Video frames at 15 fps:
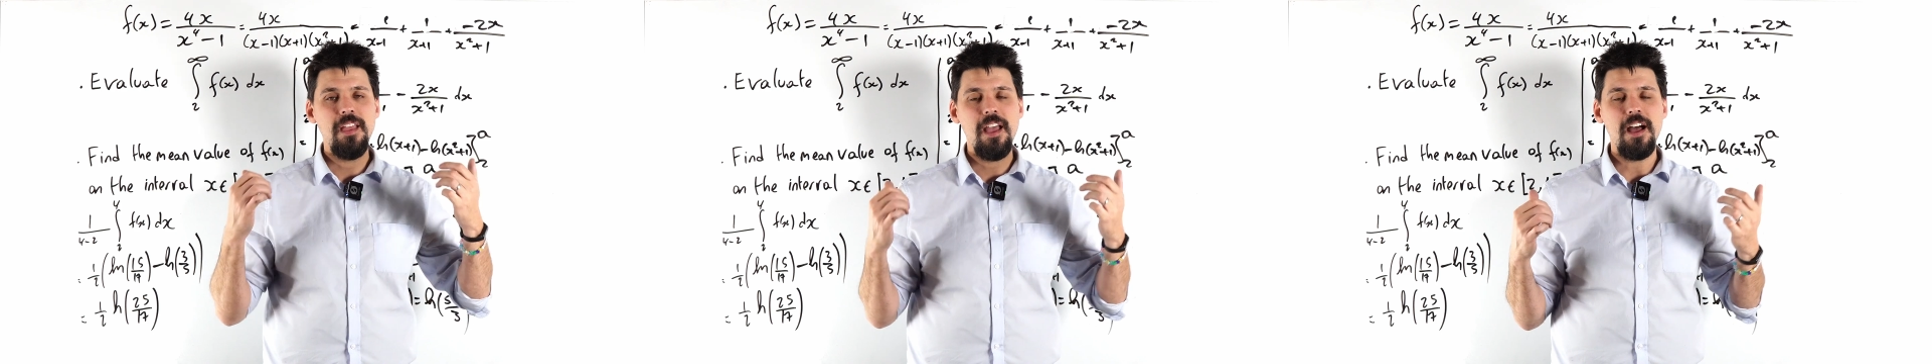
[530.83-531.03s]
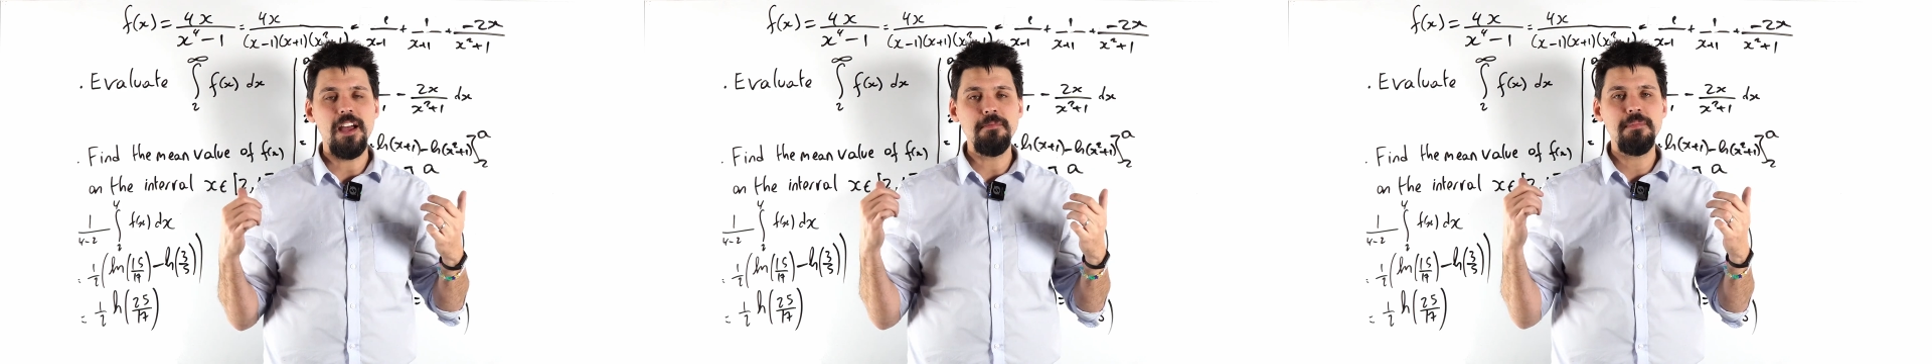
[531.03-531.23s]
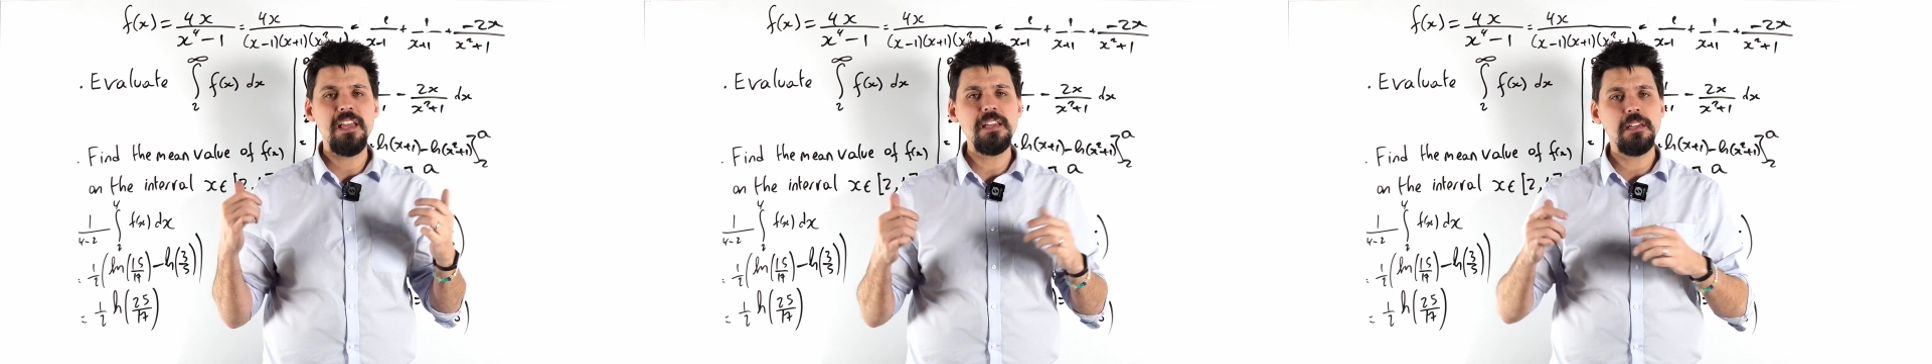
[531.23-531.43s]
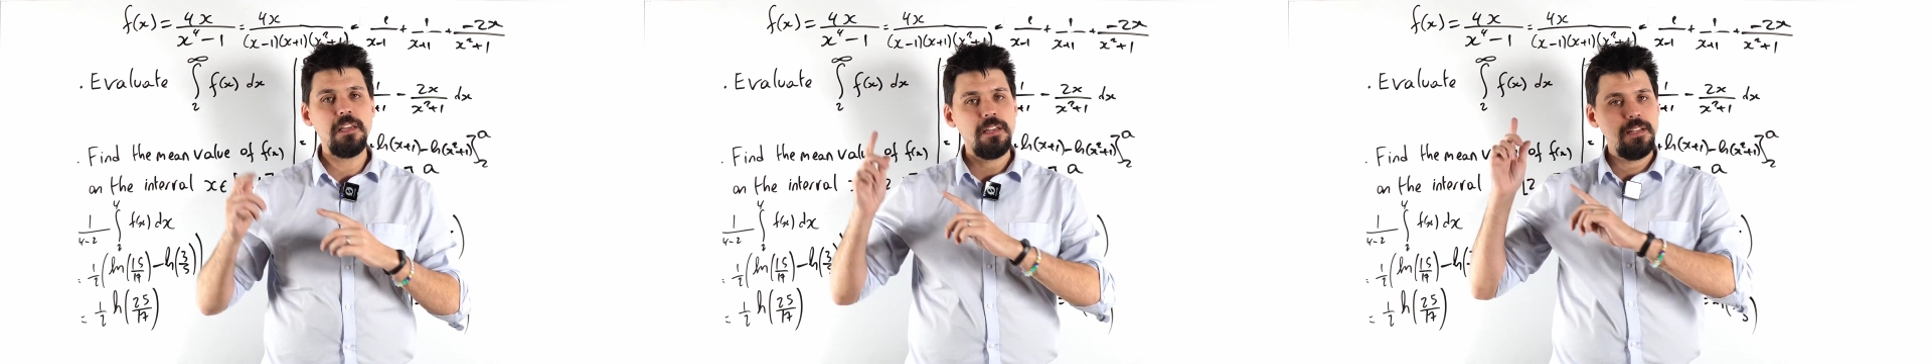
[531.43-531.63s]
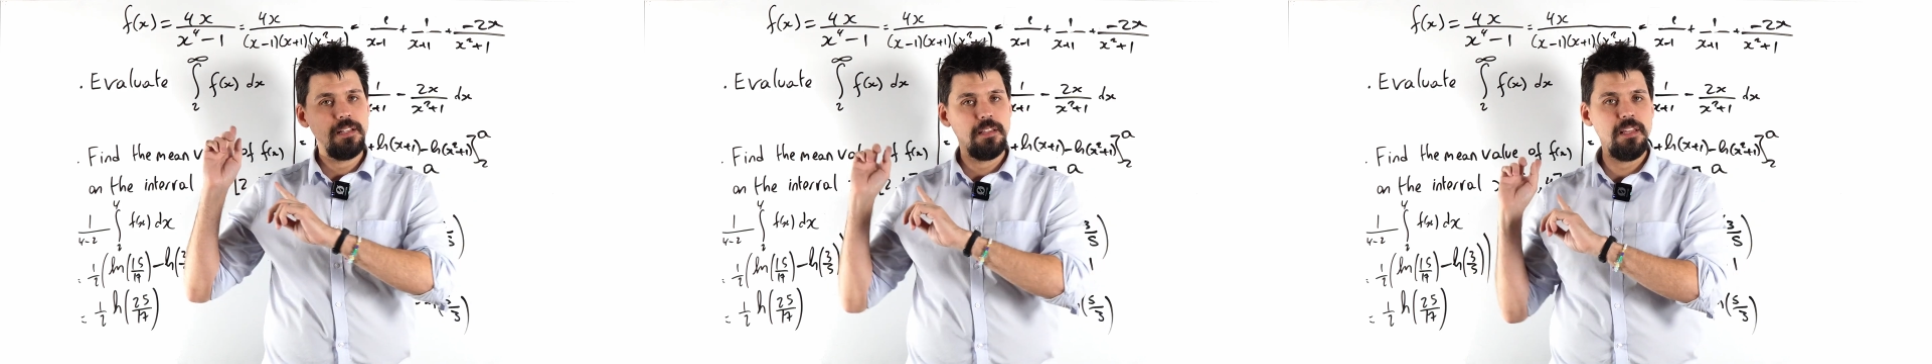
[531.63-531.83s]
I'm Nick,
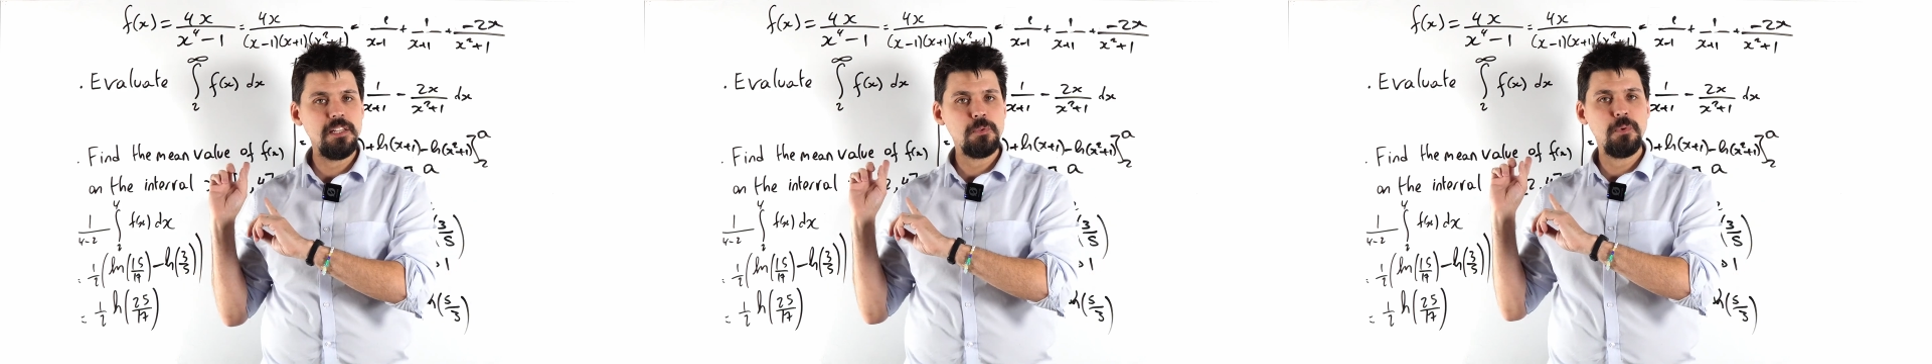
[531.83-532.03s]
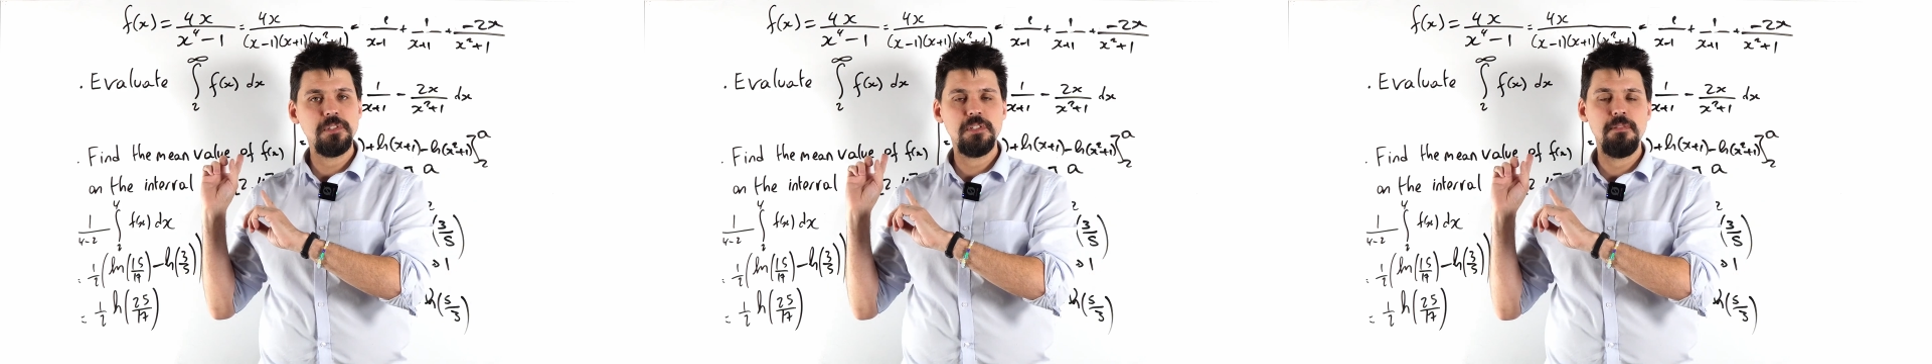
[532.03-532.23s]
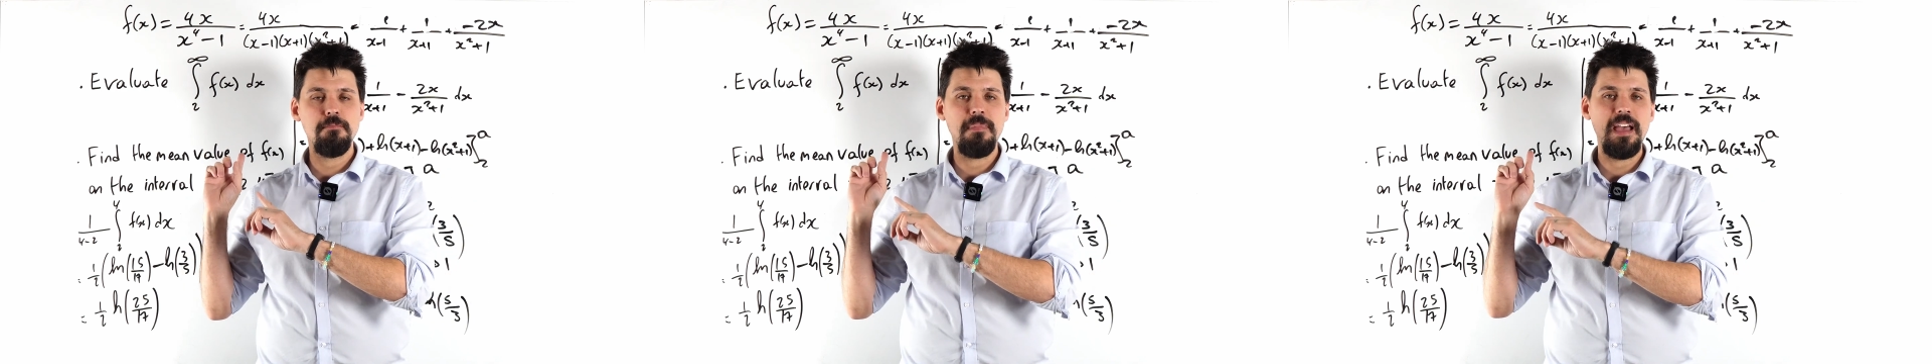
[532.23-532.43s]
this was Some